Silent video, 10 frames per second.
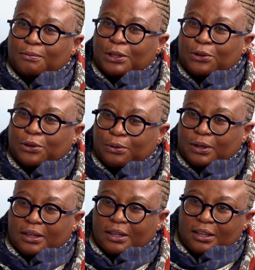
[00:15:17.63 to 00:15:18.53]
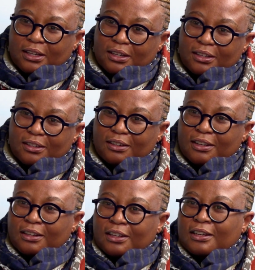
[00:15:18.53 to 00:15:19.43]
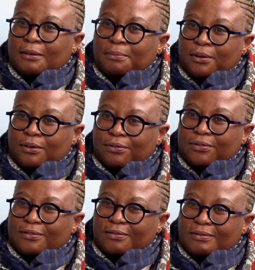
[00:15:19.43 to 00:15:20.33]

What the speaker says: you know, a couple of